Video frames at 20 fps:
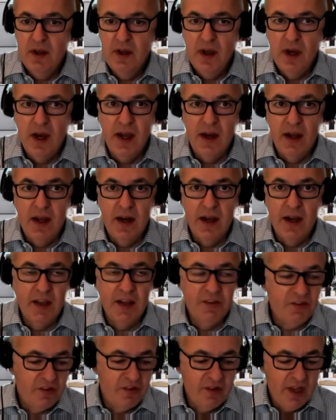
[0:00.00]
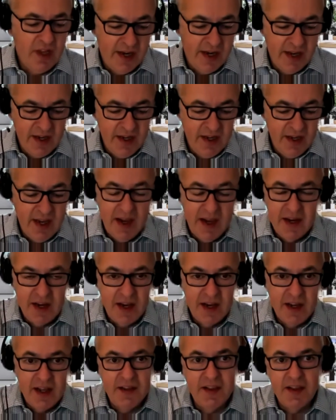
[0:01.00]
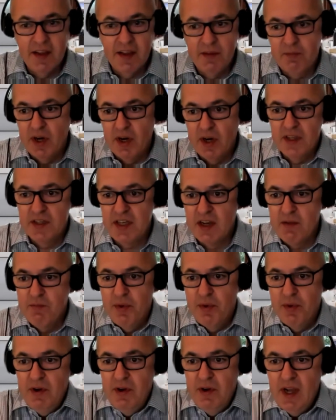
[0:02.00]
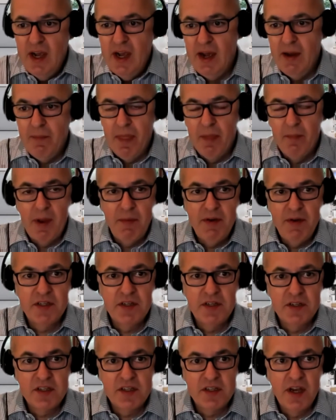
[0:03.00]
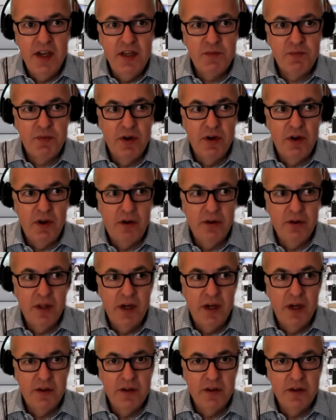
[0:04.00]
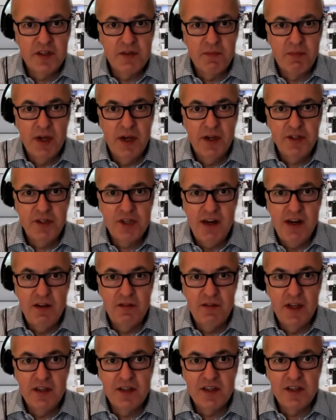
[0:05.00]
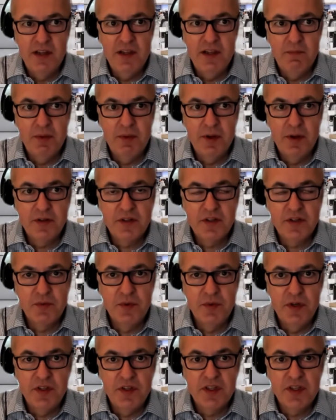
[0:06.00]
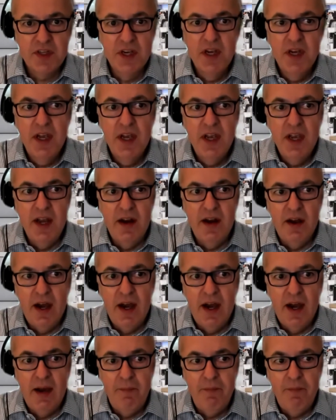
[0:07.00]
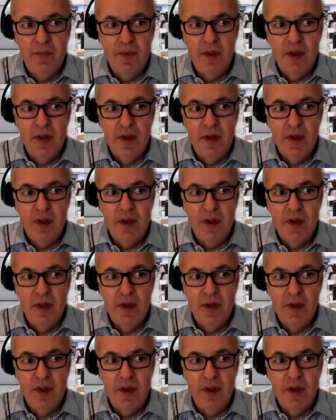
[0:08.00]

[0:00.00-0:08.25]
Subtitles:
And I guess, I think probably the second point, maybe to Saeed's point on the supply chain and things like the bots was, do